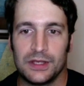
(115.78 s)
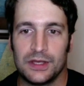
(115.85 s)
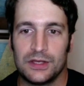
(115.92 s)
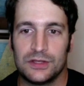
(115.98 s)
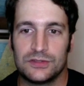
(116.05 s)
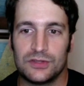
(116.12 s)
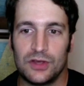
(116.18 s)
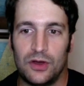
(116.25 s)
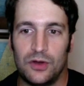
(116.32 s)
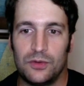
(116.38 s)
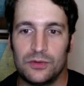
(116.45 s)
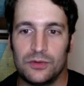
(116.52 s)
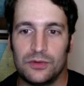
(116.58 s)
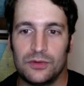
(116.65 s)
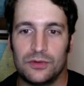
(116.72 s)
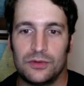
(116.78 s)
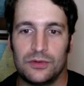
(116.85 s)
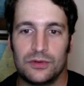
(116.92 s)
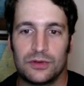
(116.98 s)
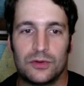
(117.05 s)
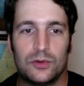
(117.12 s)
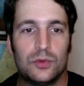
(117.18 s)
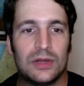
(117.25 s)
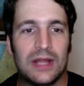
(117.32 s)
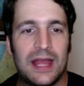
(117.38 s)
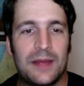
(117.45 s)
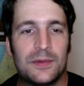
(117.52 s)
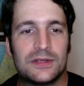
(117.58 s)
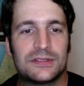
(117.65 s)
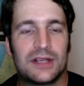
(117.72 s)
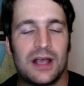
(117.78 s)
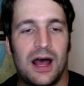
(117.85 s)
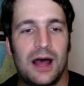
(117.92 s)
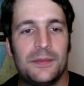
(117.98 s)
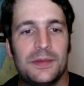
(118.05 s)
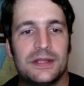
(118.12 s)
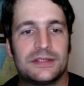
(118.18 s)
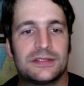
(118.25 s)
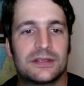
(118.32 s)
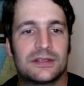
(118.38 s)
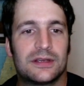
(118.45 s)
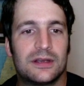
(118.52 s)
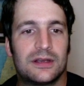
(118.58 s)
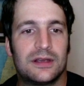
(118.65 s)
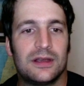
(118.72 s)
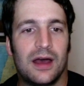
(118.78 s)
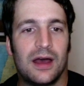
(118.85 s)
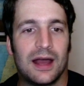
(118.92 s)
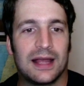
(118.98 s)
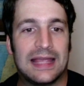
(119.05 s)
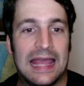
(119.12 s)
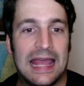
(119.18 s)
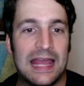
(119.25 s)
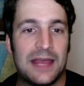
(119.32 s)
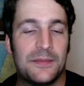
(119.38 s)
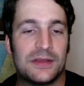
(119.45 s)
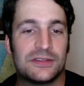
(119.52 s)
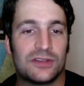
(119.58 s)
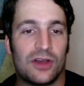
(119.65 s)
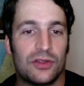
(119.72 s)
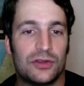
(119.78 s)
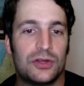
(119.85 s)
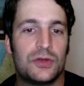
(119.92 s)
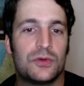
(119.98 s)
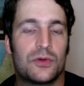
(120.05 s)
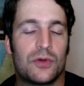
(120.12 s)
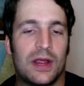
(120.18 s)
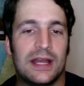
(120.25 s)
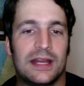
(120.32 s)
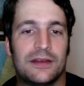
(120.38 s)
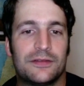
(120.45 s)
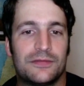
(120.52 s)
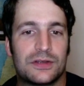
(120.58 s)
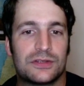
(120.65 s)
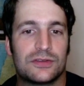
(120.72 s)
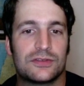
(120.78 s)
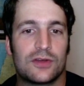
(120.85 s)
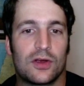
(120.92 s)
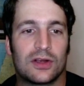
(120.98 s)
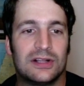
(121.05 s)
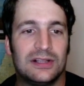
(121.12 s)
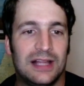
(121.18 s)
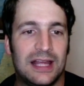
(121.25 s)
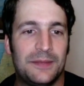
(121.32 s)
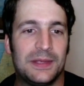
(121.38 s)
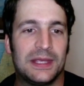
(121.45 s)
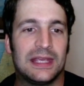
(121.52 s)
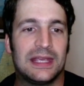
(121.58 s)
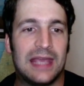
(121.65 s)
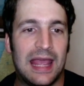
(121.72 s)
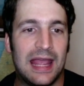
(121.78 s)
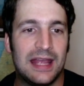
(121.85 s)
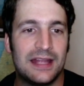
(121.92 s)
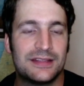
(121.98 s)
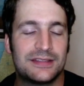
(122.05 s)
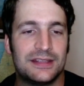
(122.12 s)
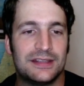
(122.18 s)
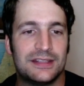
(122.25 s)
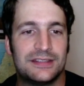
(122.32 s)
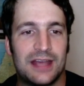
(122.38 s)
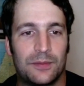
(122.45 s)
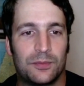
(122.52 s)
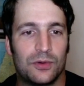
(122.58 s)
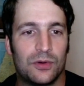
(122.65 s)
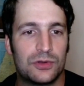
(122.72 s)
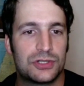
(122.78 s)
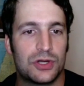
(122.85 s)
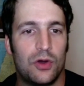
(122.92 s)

So Kuleba's comments came as other Ukrainian officials are claiming gains in the Zaporozhye